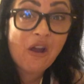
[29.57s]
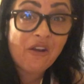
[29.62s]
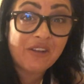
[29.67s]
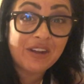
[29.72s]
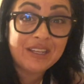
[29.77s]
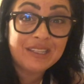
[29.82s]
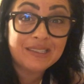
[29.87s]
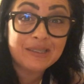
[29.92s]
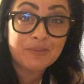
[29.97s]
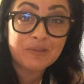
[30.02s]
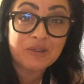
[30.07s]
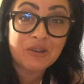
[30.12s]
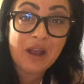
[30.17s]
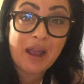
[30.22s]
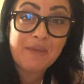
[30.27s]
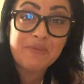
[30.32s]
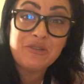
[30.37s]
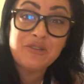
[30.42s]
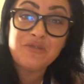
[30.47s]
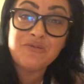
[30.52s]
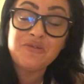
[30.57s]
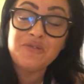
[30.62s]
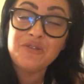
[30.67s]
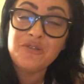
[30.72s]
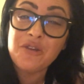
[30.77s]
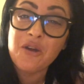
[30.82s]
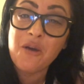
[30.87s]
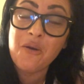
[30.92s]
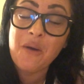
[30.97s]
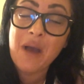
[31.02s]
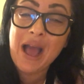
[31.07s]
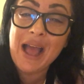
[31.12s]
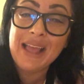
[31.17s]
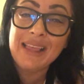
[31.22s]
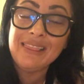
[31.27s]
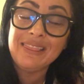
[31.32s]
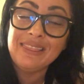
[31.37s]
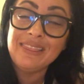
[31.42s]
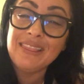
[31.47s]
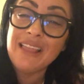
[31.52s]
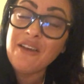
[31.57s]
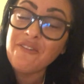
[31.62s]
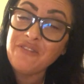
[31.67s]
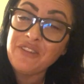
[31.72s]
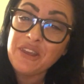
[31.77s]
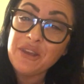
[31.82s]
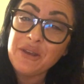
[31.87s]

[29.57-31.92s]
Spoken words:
already subscribed, you know I love